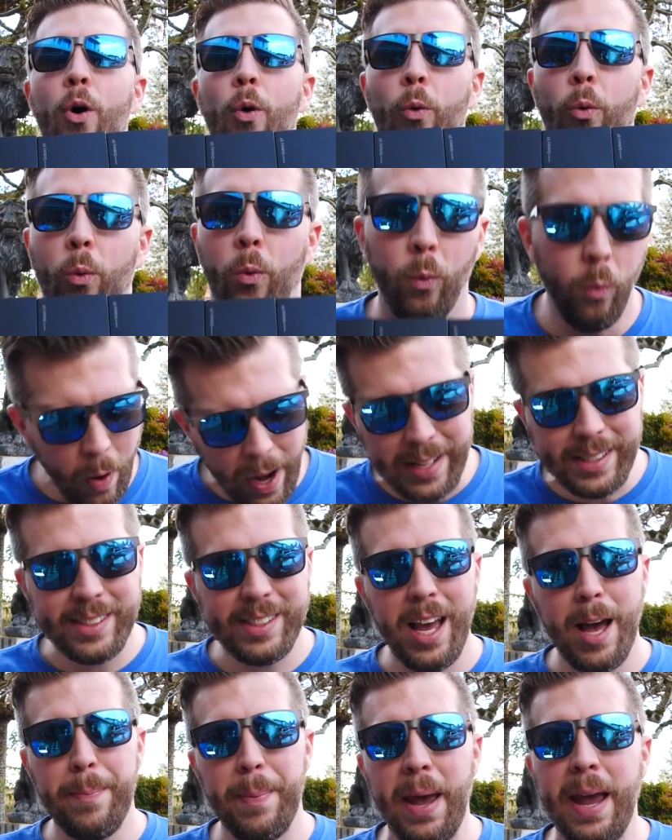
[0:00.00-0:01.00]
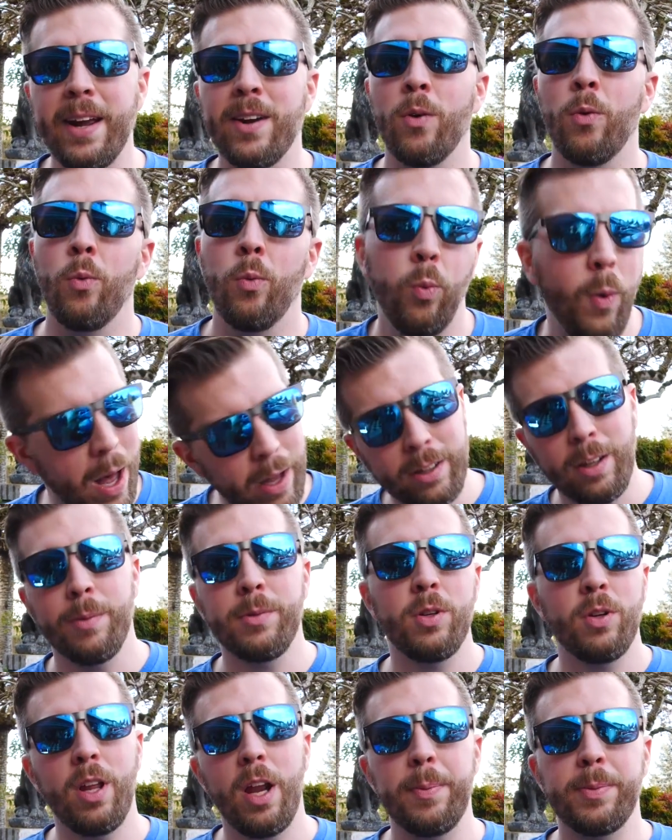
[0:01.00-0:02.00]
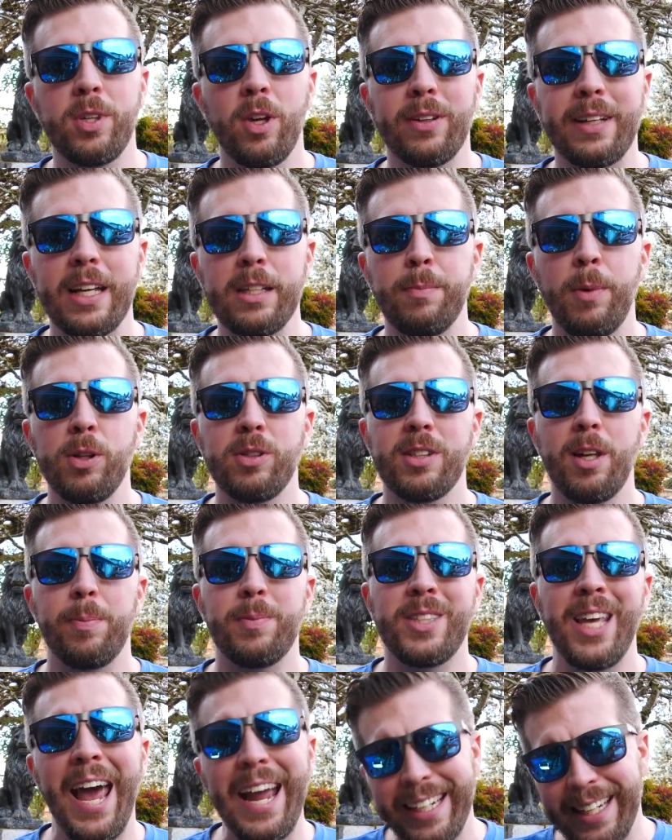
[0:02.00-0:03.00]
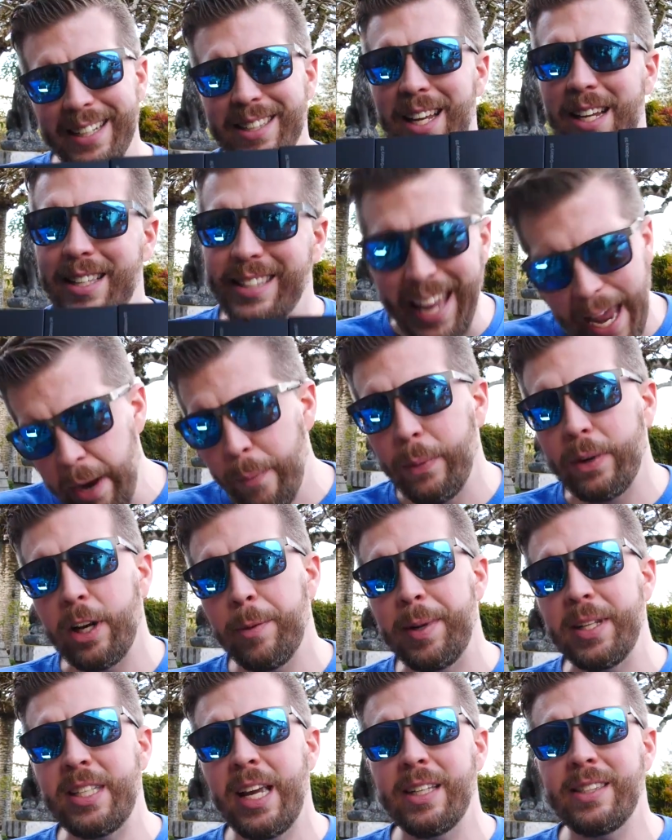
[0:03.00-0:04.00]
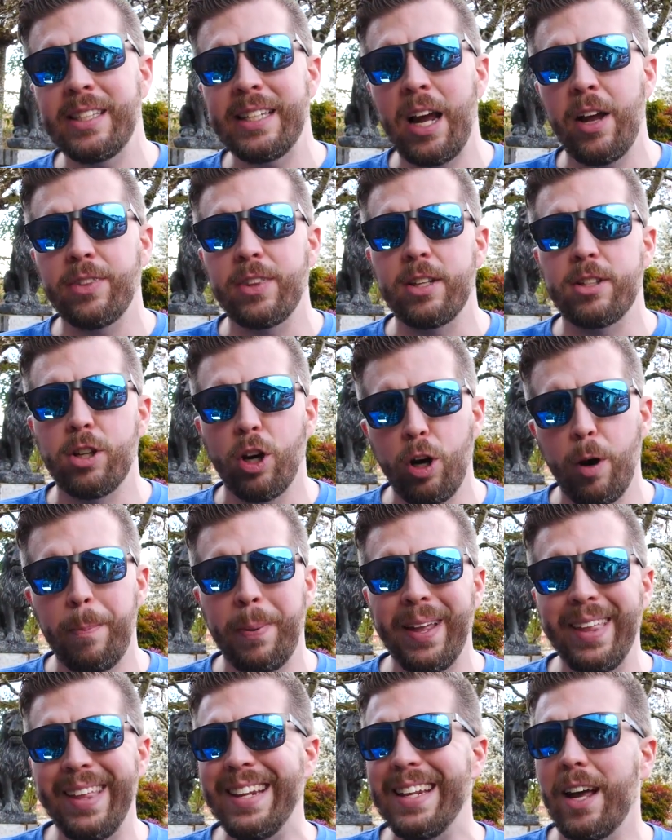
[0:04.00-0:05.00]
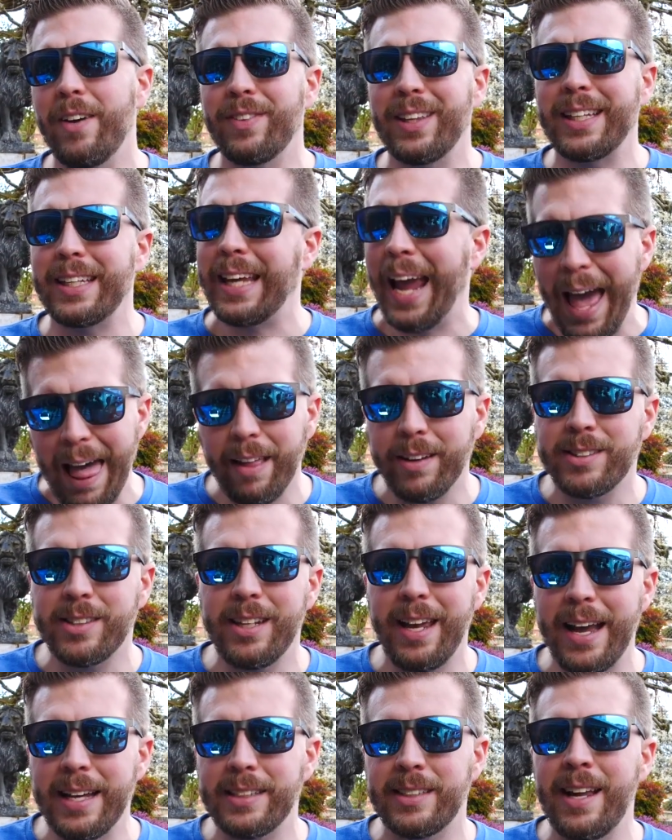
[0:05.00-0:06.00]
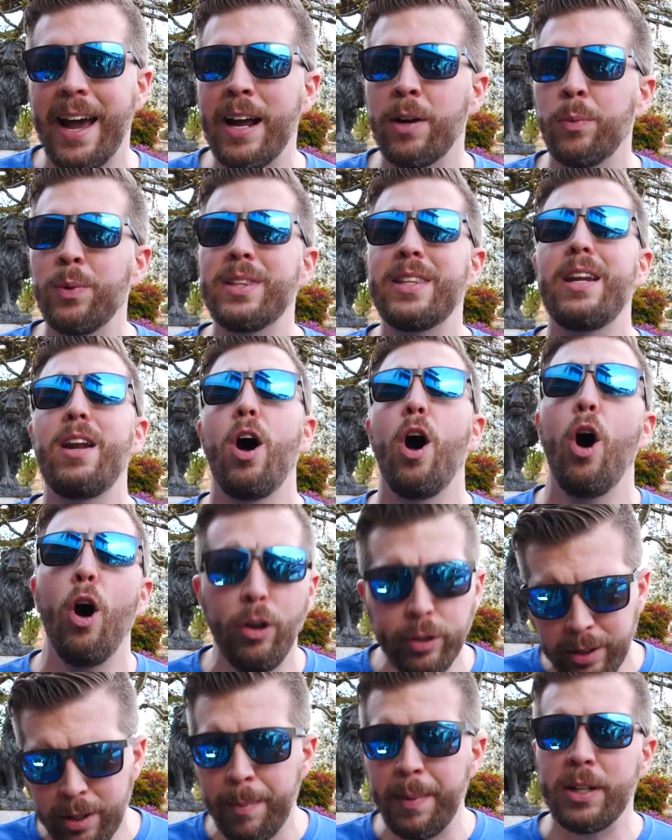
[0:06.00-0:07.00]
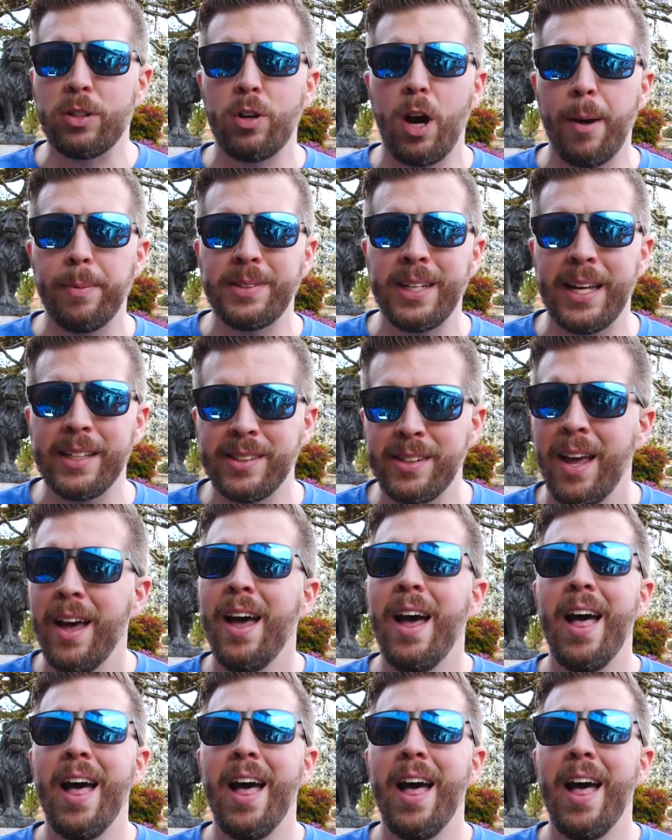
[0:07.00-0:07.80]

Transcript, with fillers: What's up and welcome to another episode of Gizmo Slip Tech. Today we're going to be testing out the durability of the Galaxy S9 with an ultimate drop test.